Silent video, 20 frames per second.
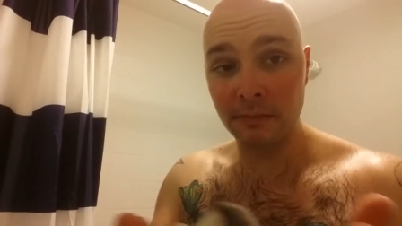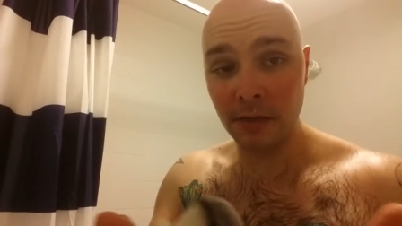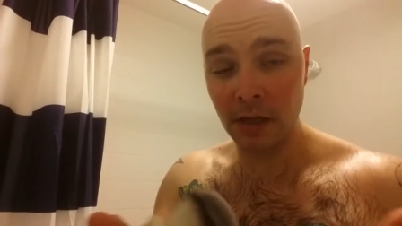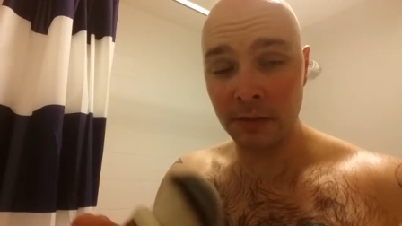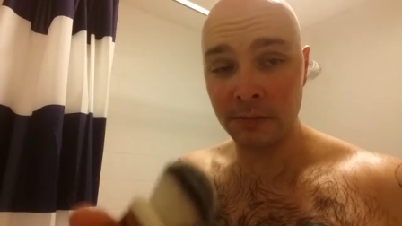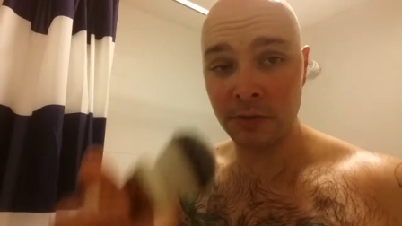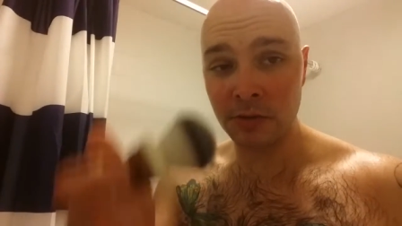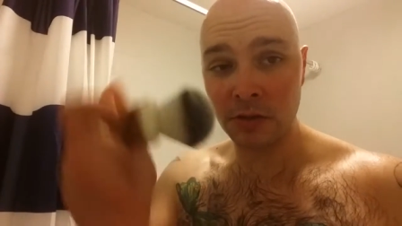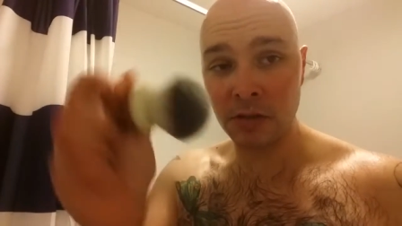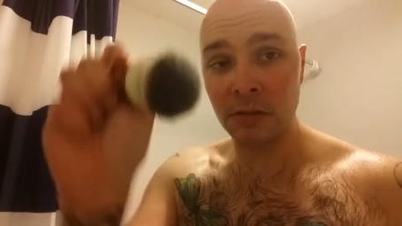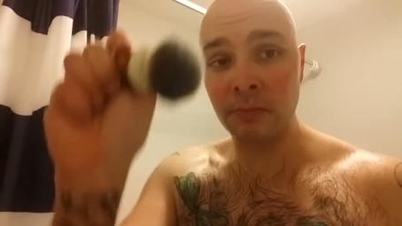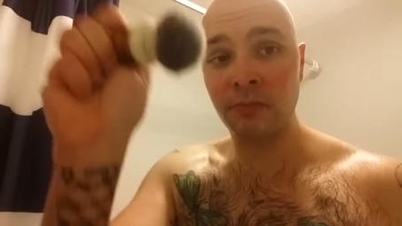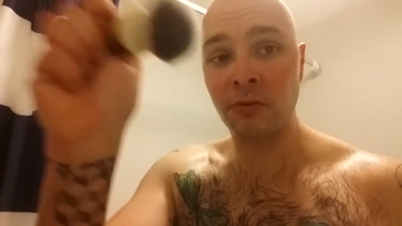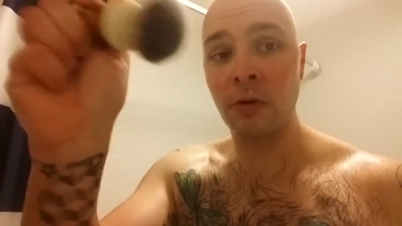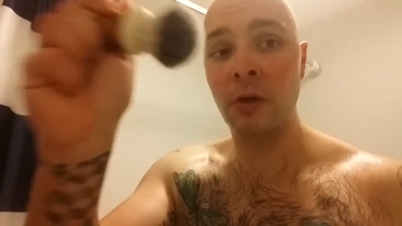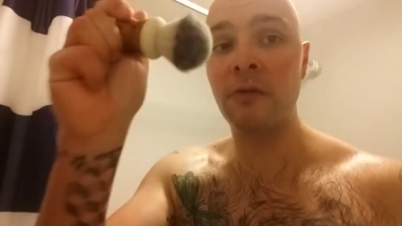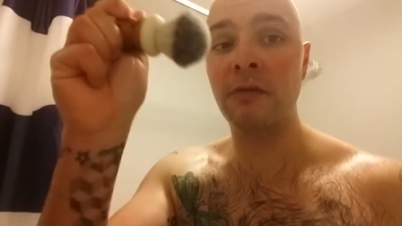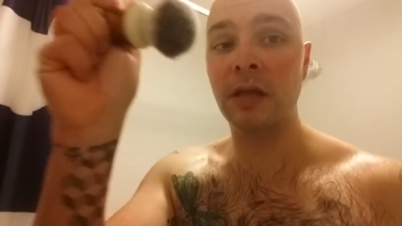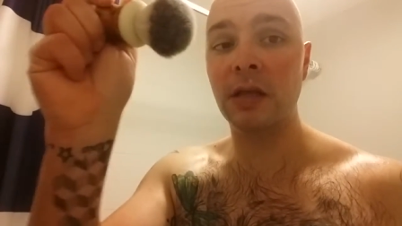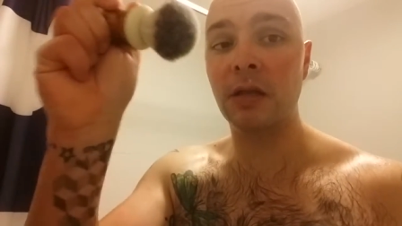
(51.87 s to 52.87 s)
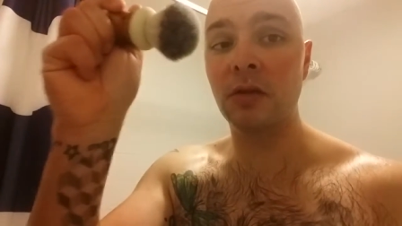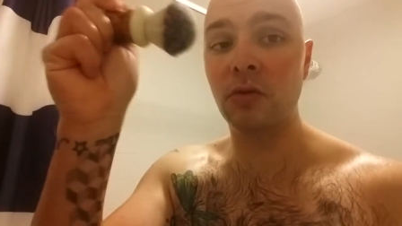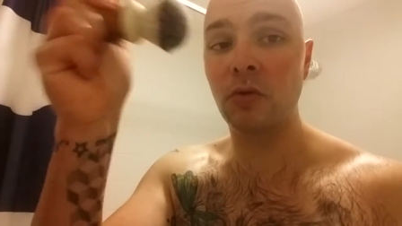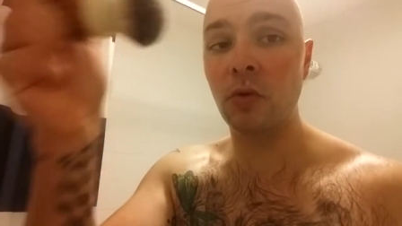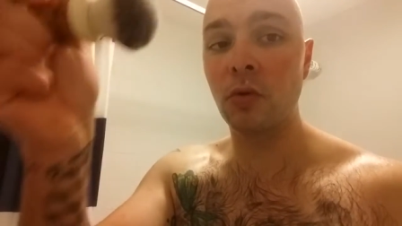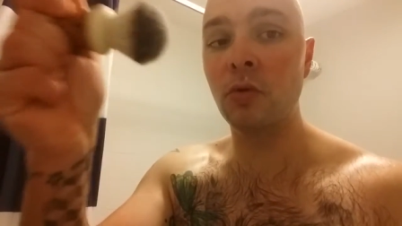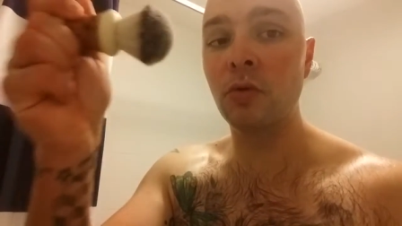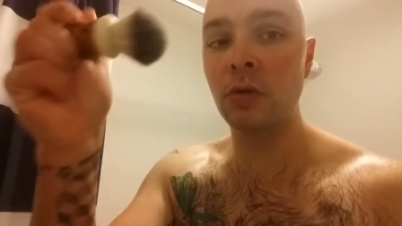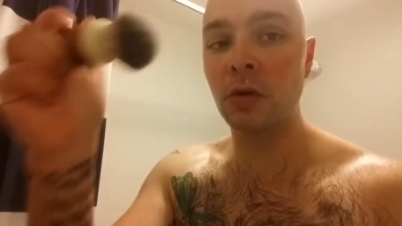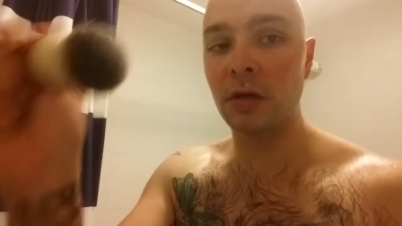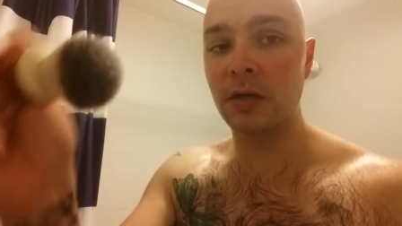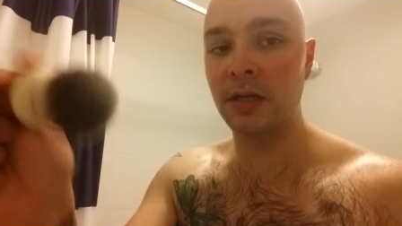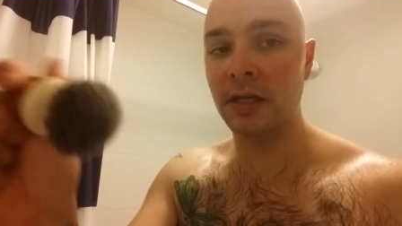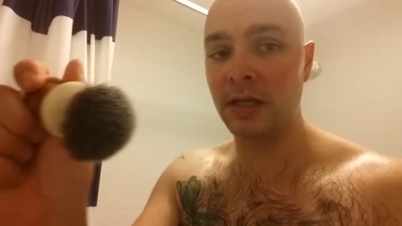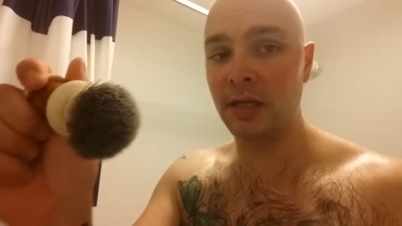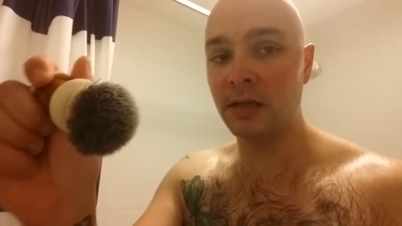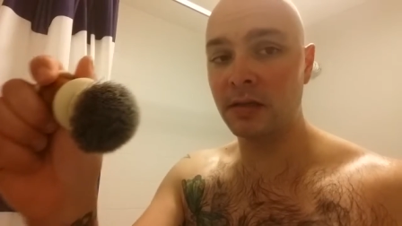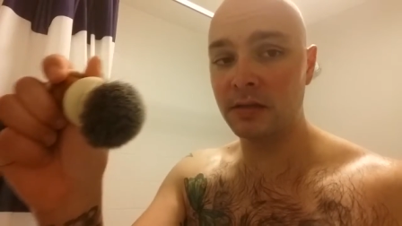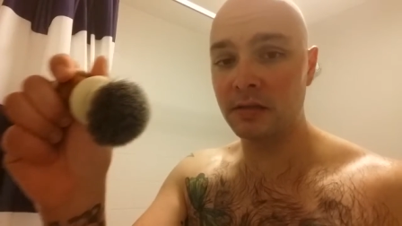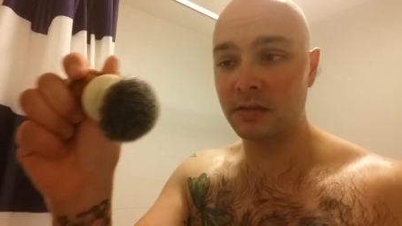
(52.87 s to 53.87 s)
I'm just going to prove that you do not
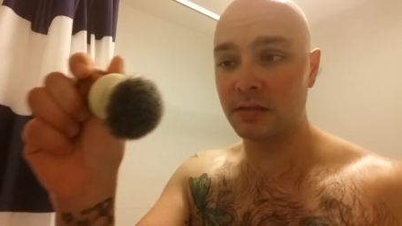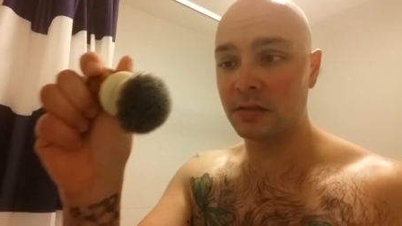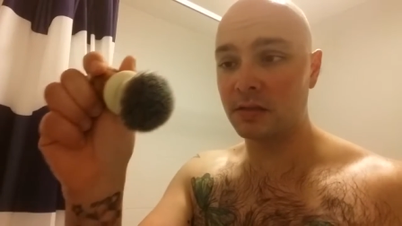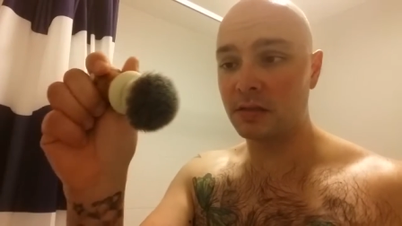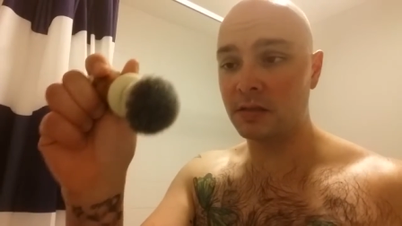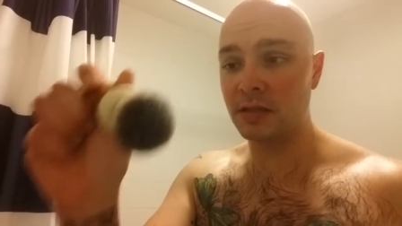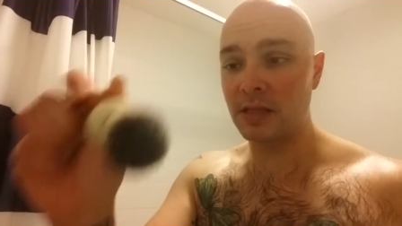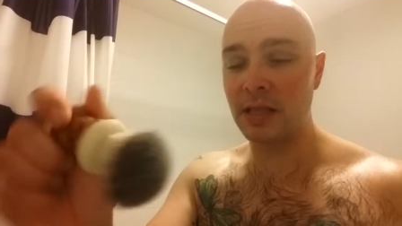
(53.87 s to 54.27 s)
need to